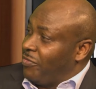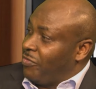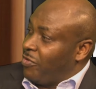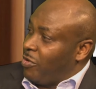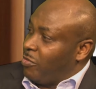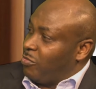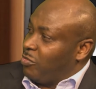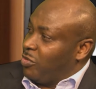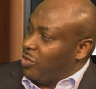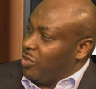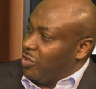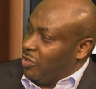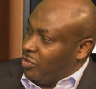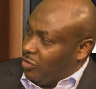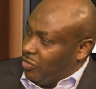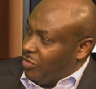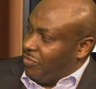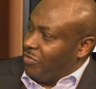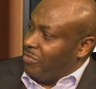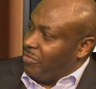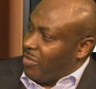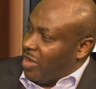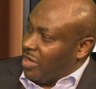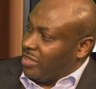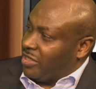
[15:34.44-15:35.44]
from is
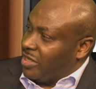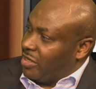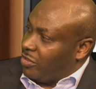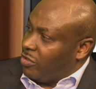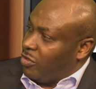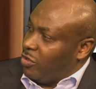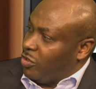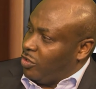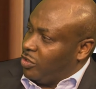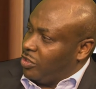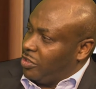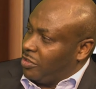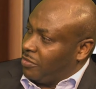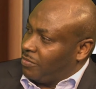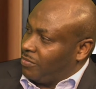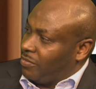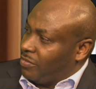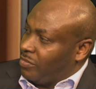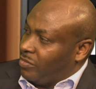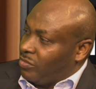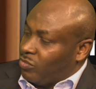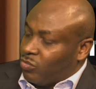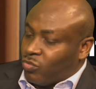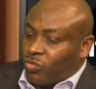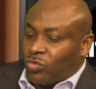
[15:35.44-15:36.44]
driven by technology.
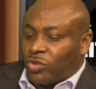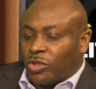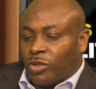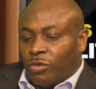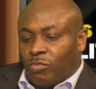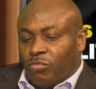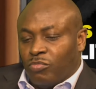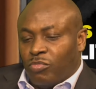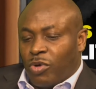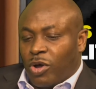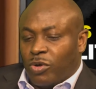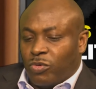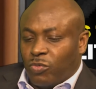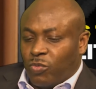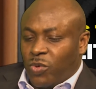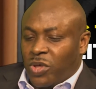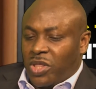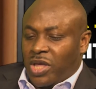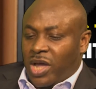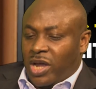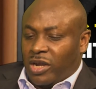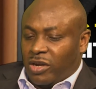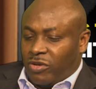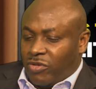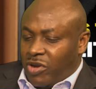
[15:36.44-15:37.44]
But
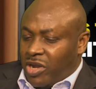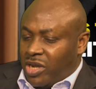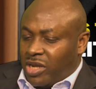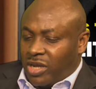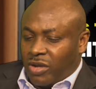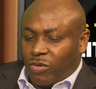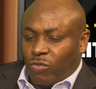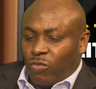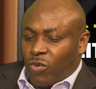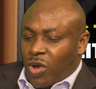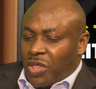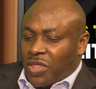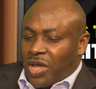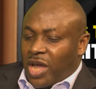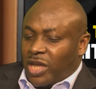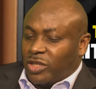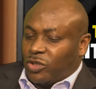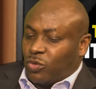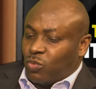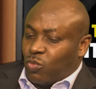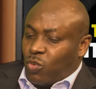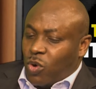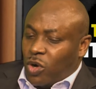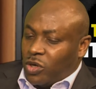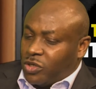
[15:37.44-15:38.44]
with agric, whether
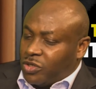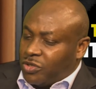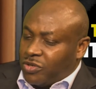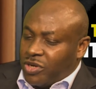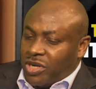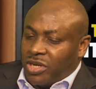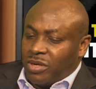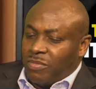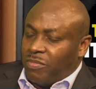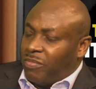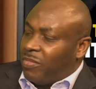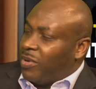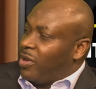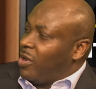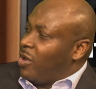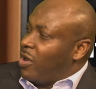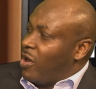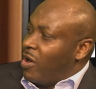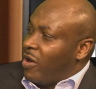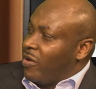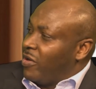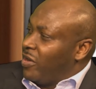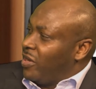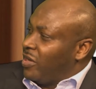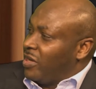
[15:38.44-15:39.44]
it's watering,
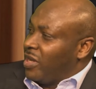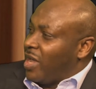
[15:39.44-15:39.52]
plowing,